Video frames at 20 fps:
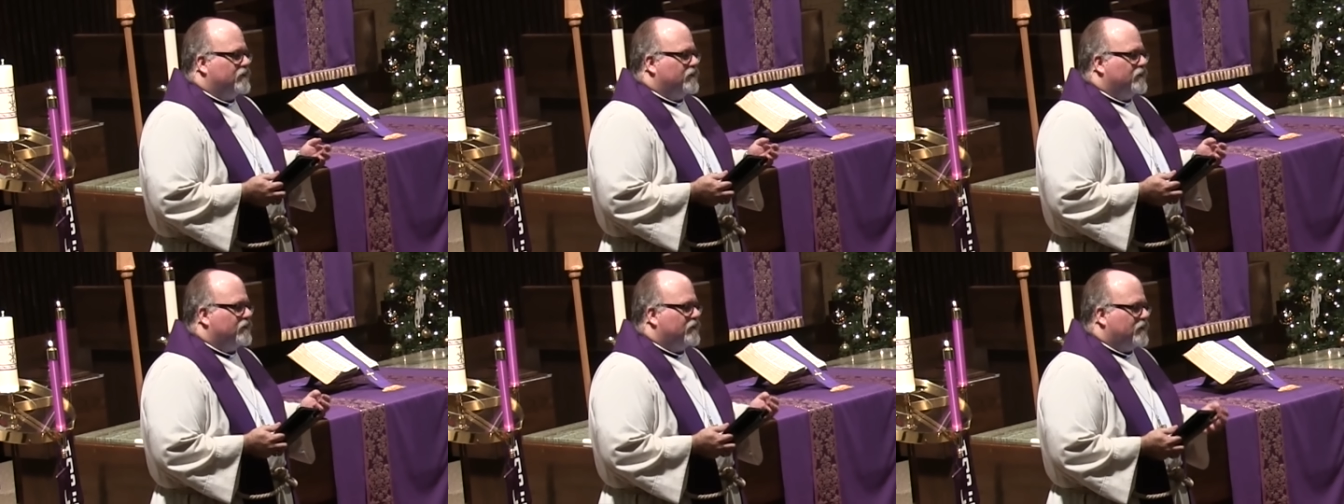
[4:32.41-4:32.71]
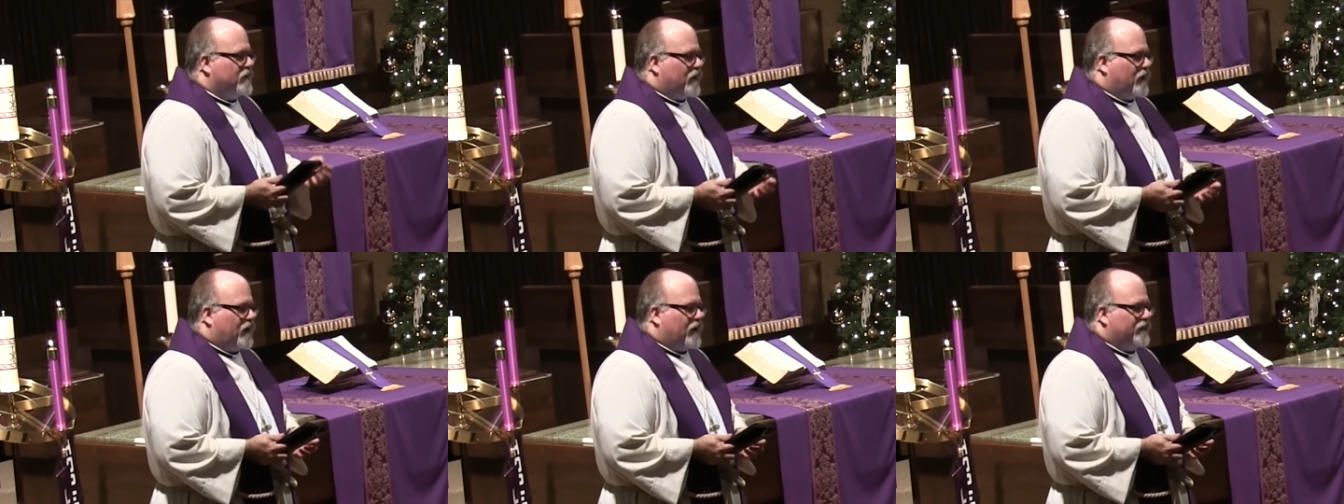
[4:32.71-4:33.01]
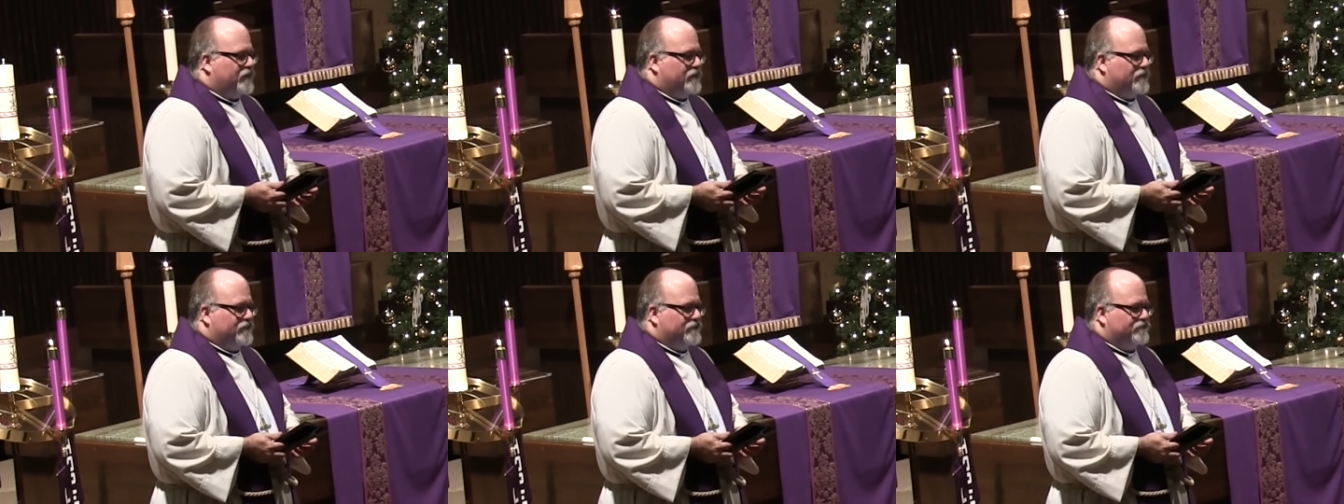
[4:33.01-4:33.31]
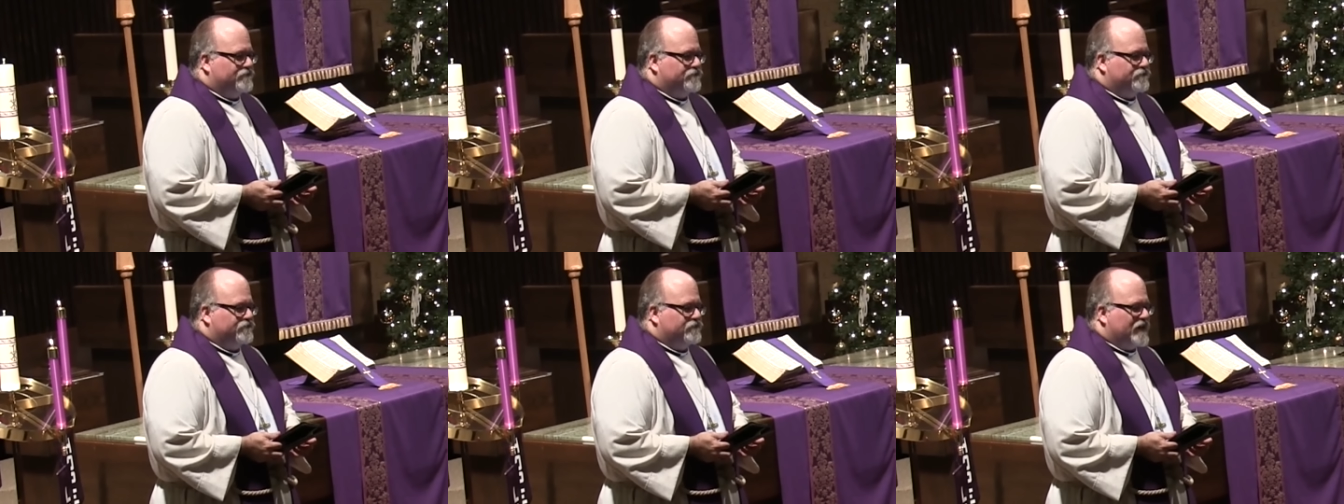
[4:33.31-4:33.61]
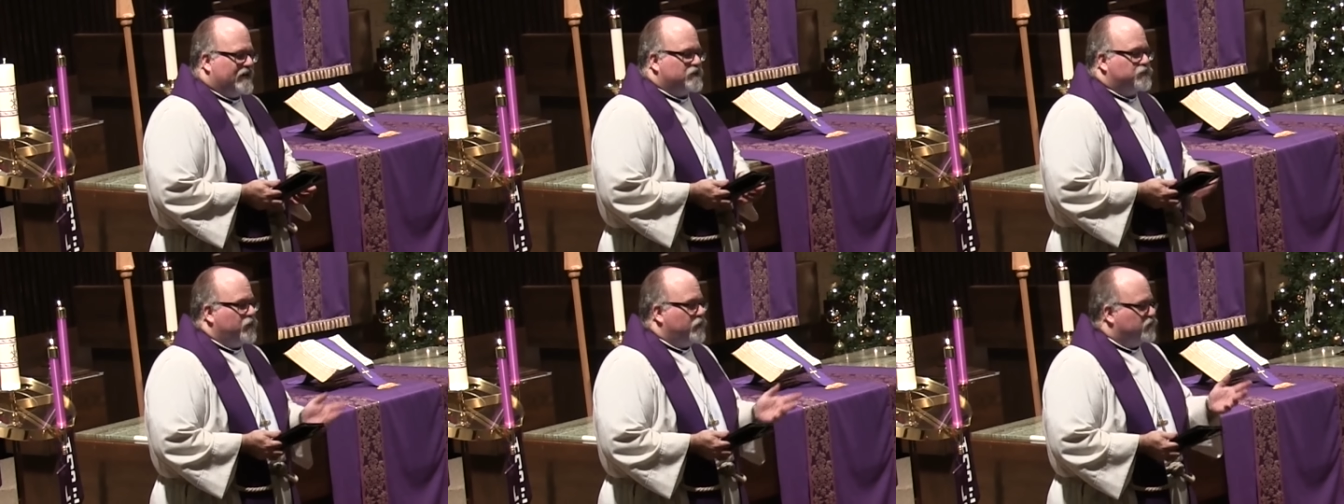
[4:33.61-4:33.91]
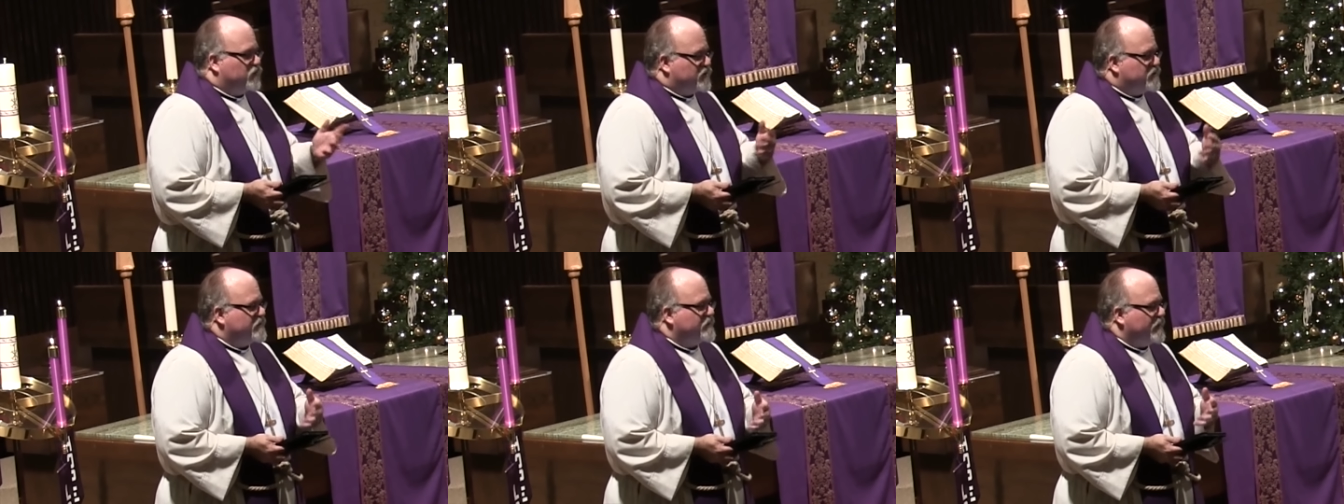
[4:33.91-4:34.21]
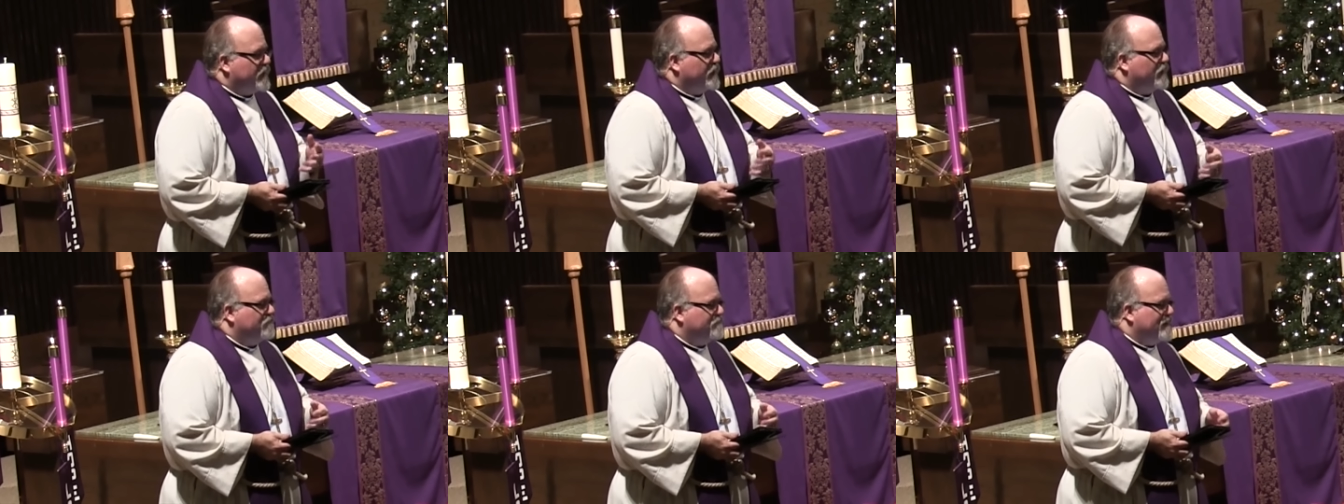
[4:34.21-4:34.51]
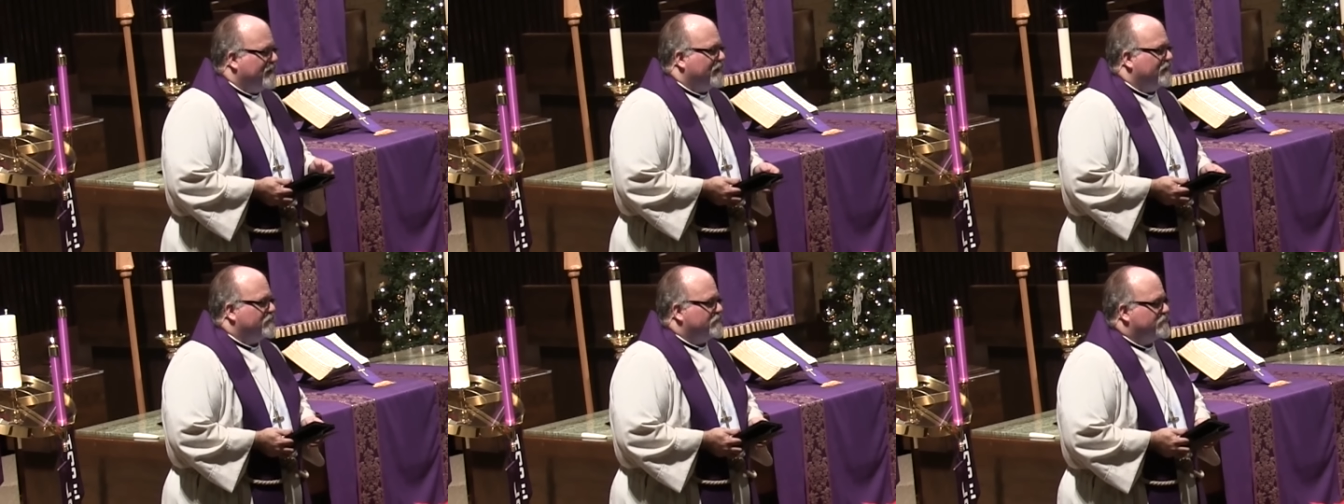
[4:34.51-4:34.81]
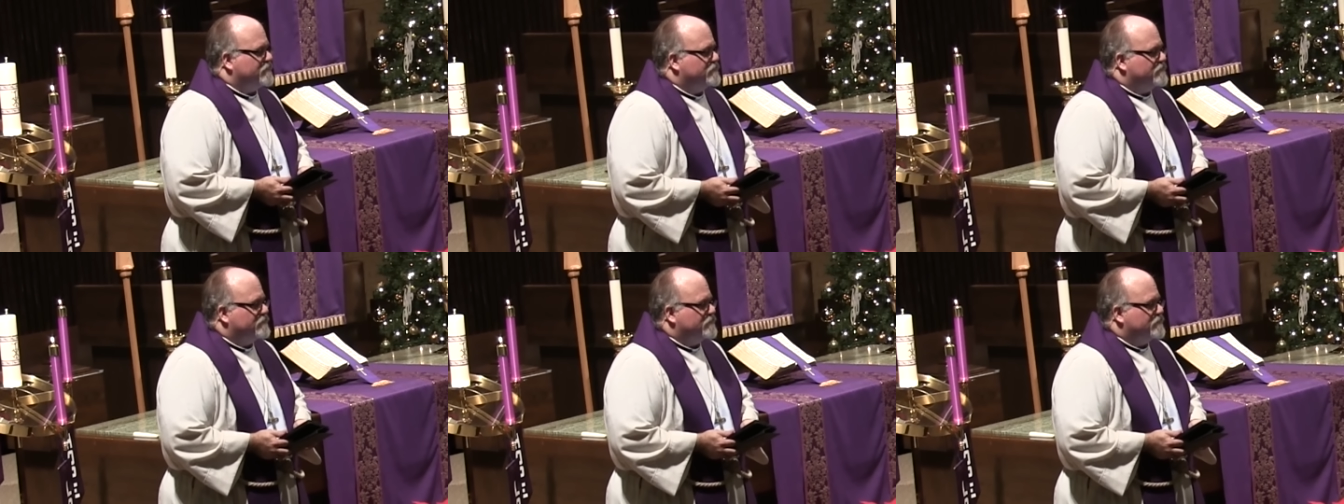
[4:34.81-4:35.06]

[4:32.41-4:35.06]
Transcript: in God, as we will see in a minute.